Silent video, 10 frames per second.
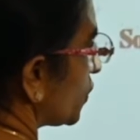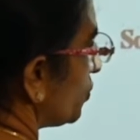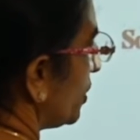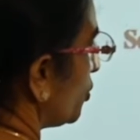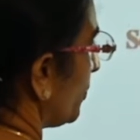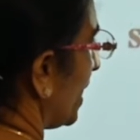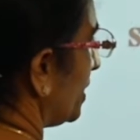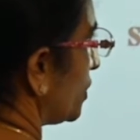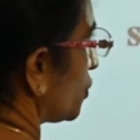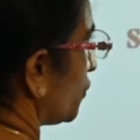2 into
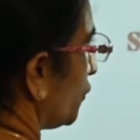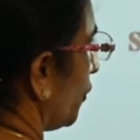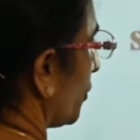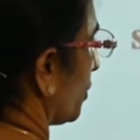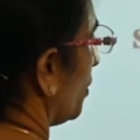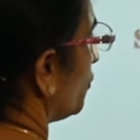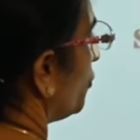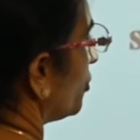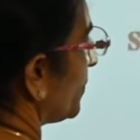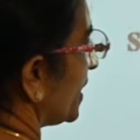minus 2, 4.
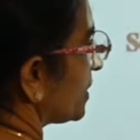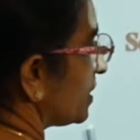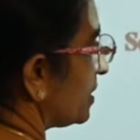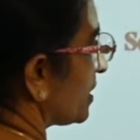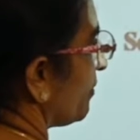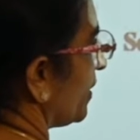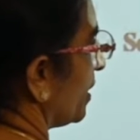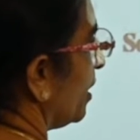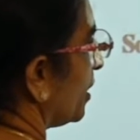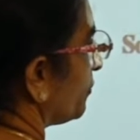4 plus 3, 7.
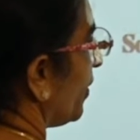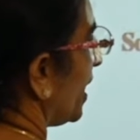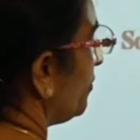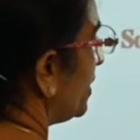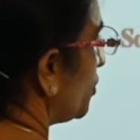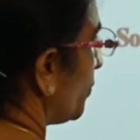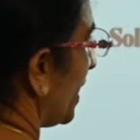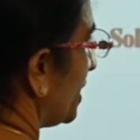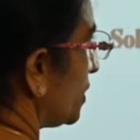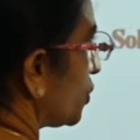5 into
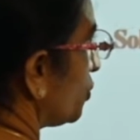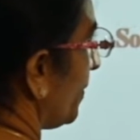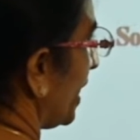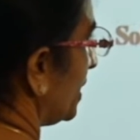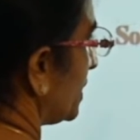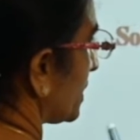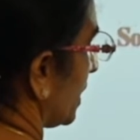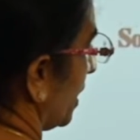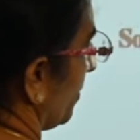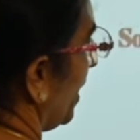minus 2, minus
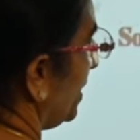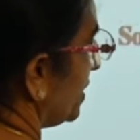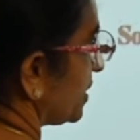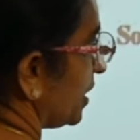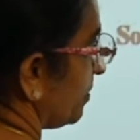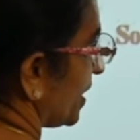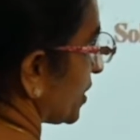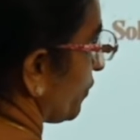10. Minus 10 plus